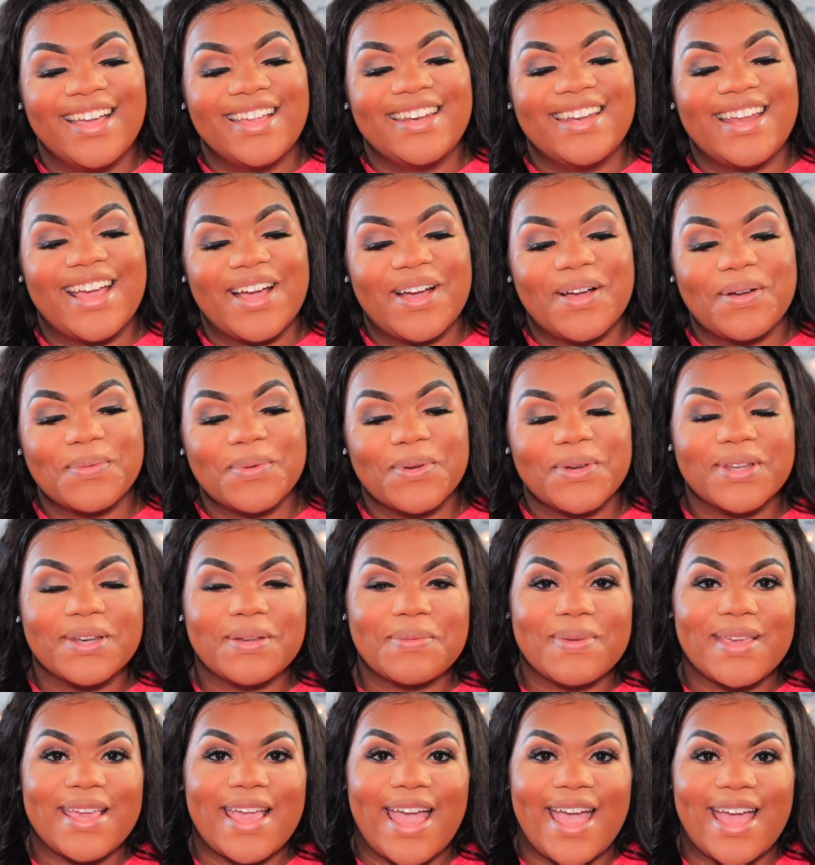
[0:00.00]
Now I'm going to
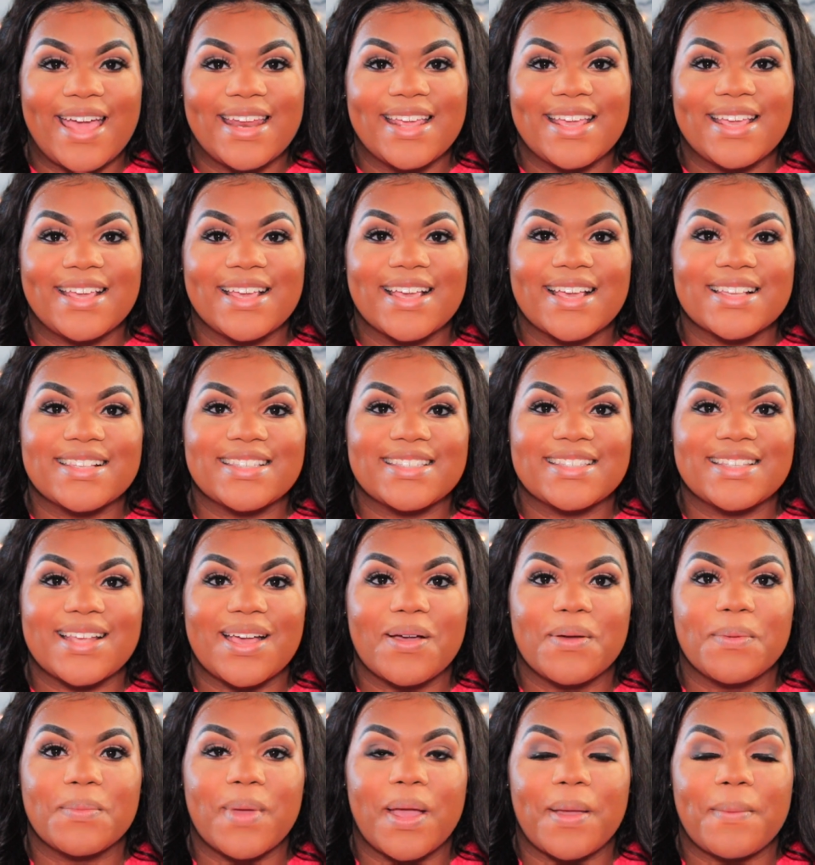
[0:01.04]
be adding
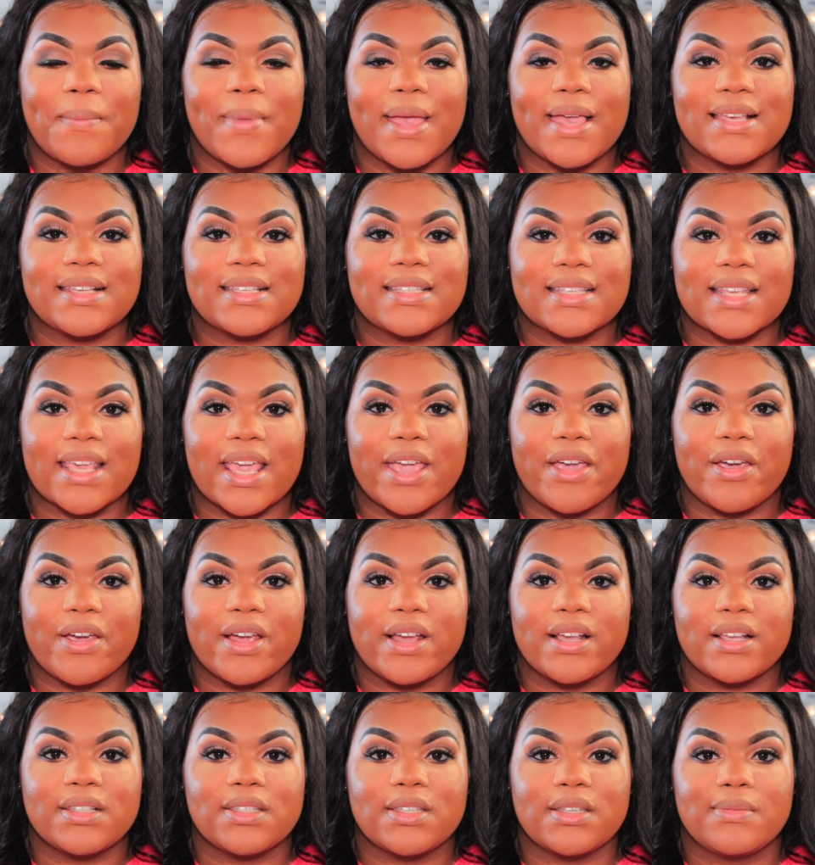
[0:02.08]
some
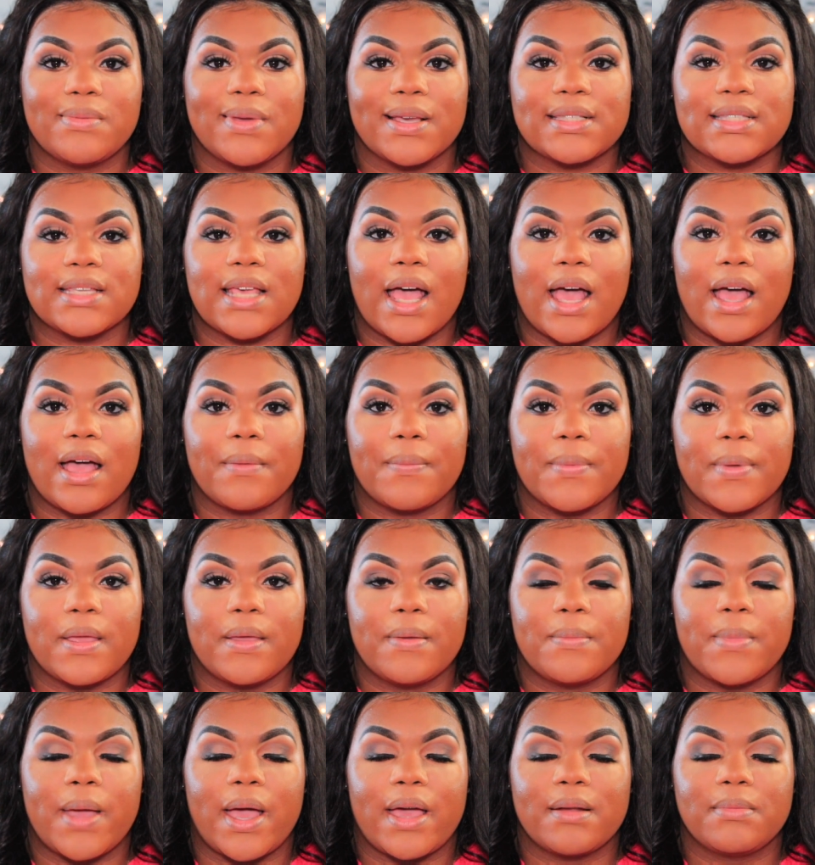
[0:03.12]
mascara to my top
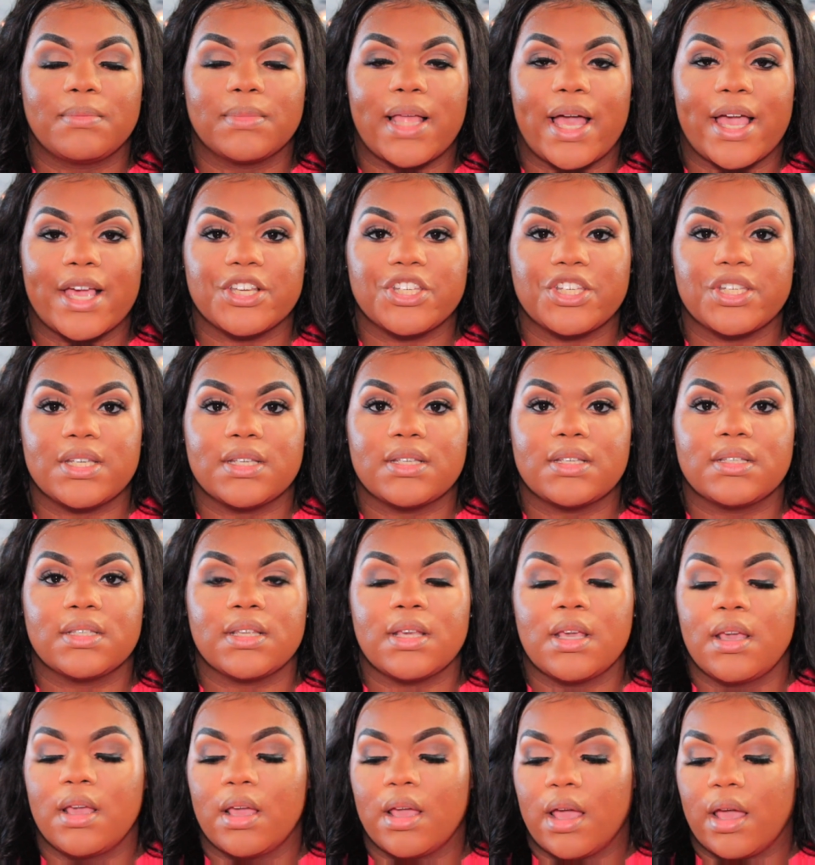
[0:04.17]
and bottom lashes.
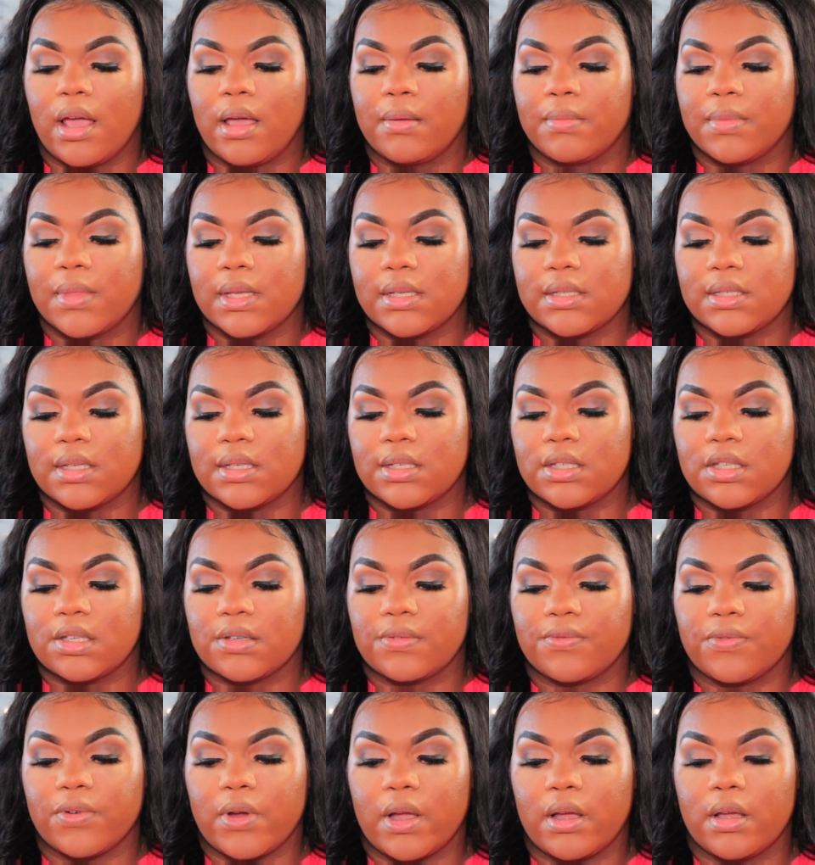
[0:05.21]
This is
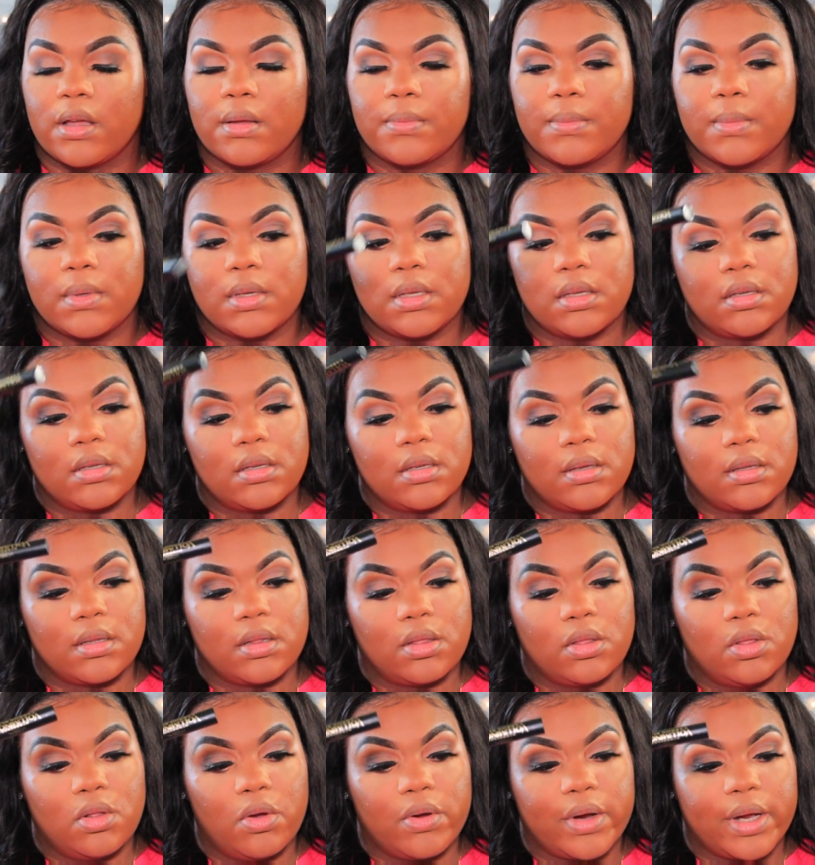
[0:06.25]
from
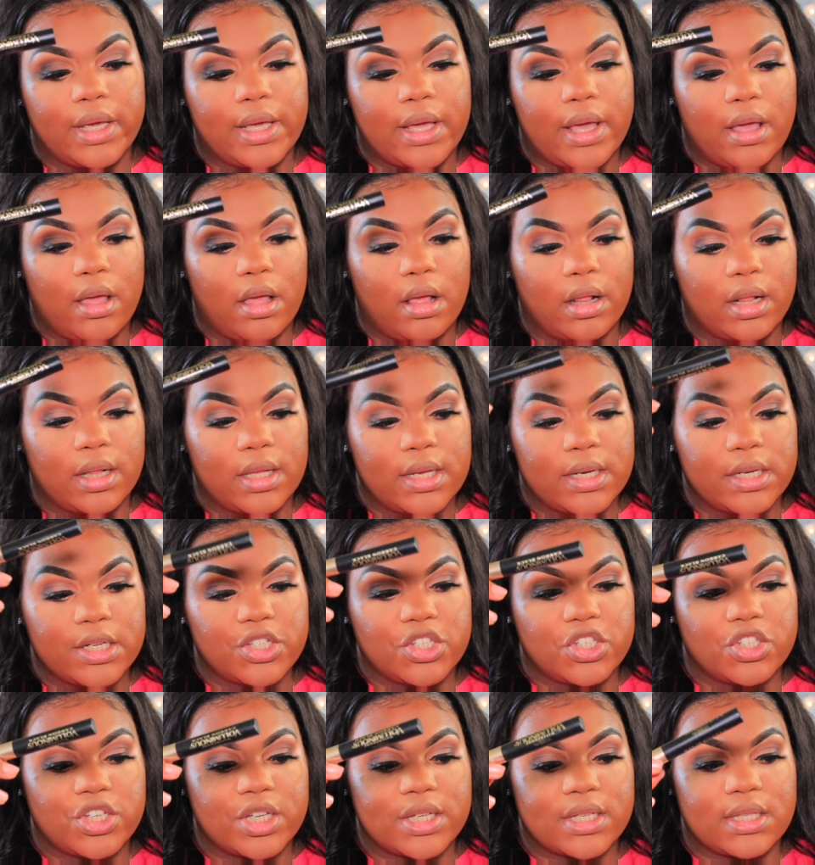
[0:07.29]
L'Oreal, and
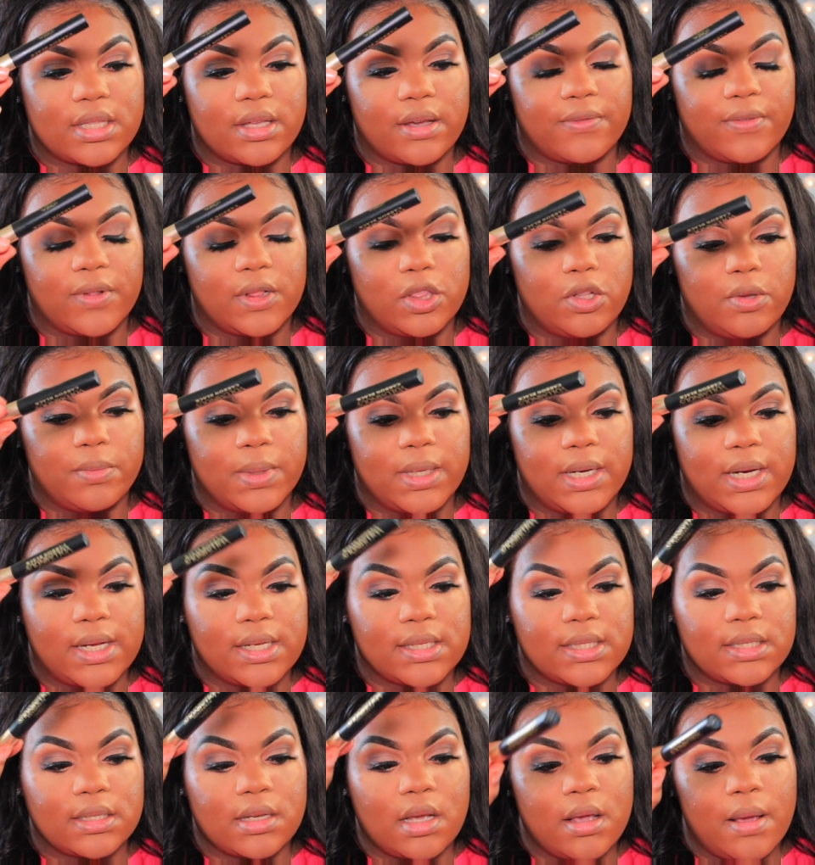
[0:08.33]
it's just their
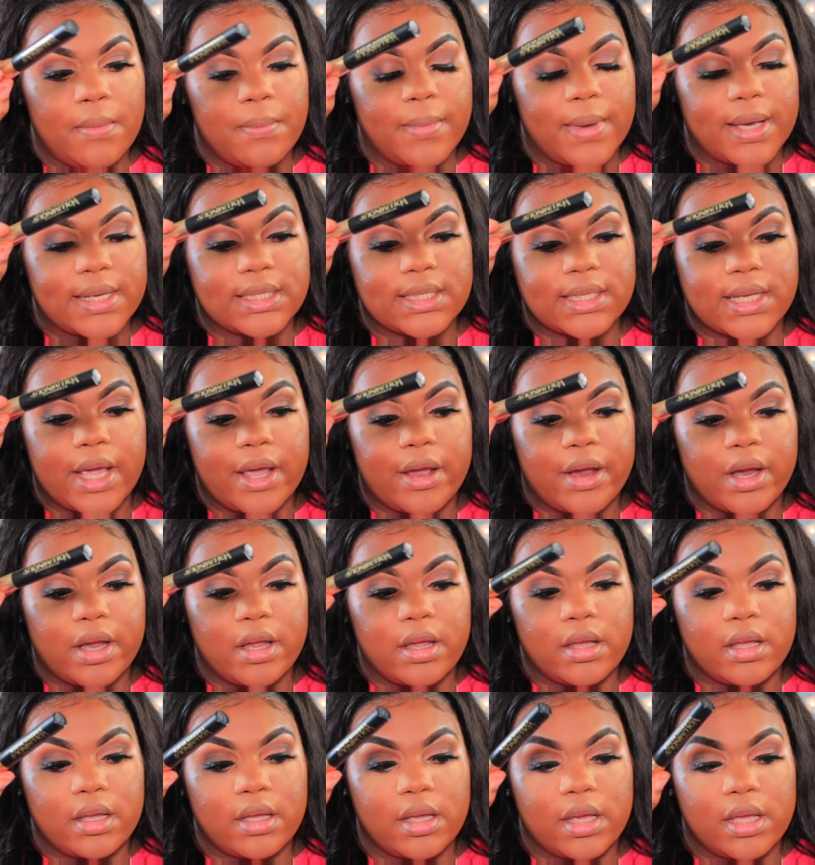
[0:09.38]
voluminous
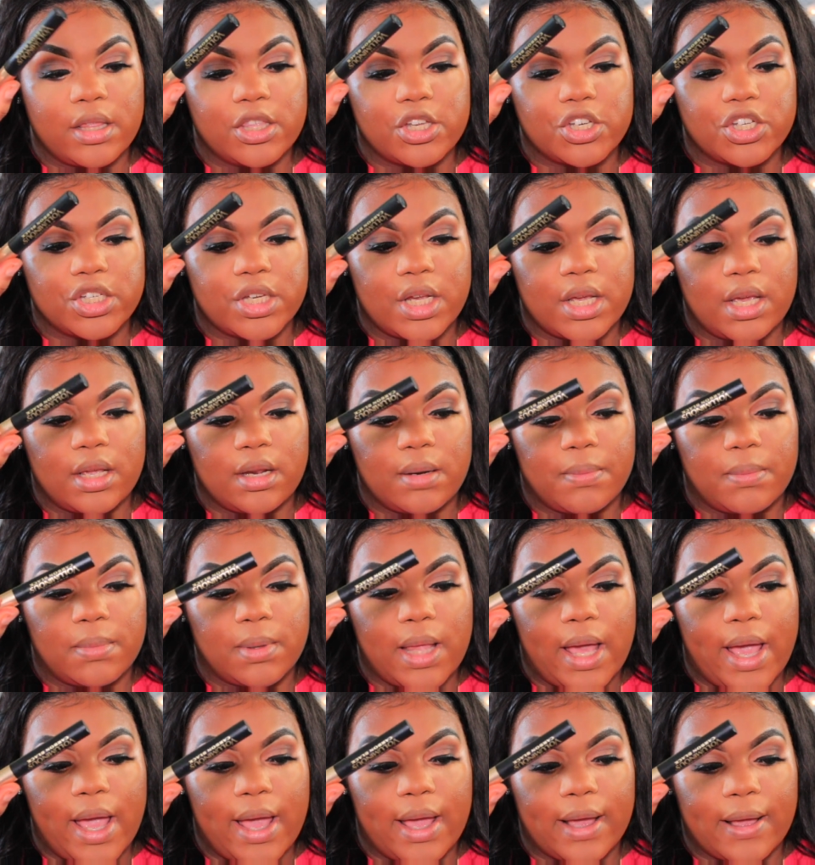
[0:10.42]
mascara in the shade
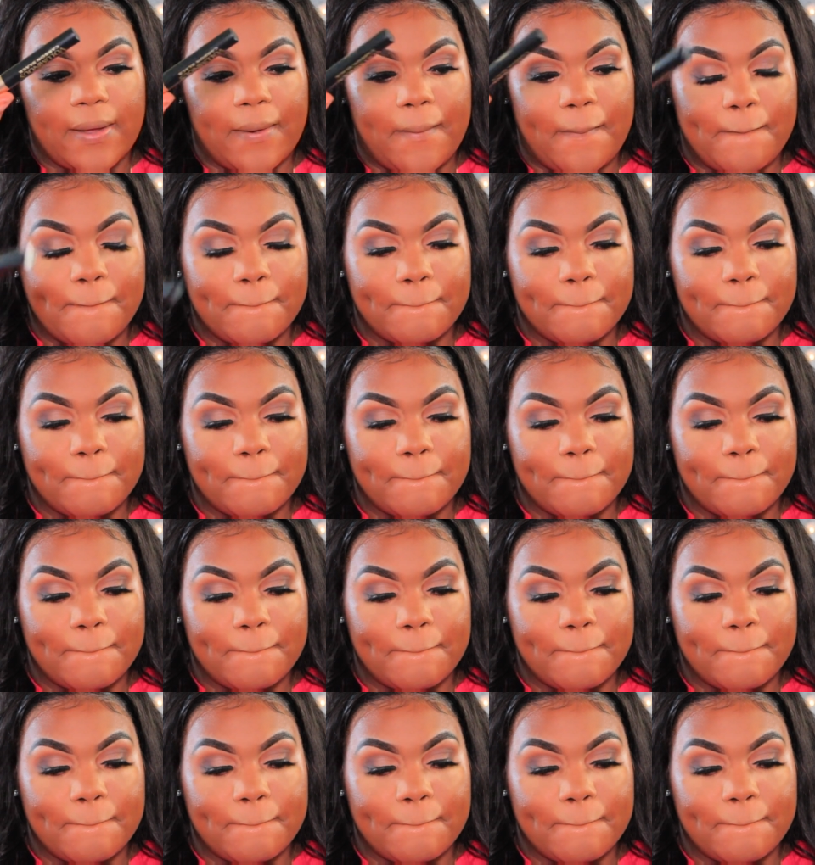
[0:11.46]
Black.